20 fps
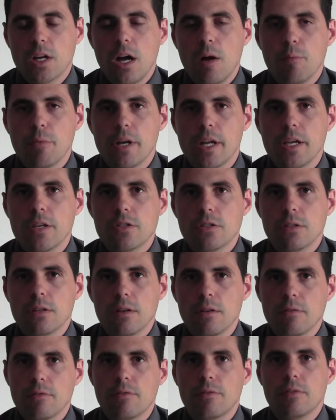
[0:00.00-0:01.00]
combination
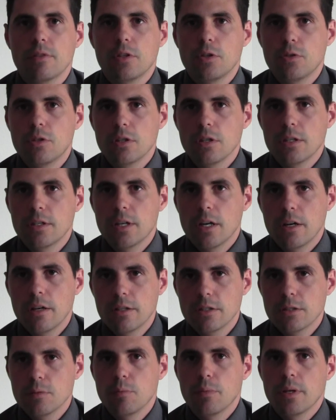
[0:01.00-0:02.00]
of
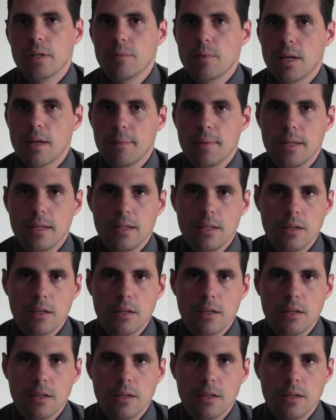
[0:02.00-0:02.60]
utilitarianism and maybe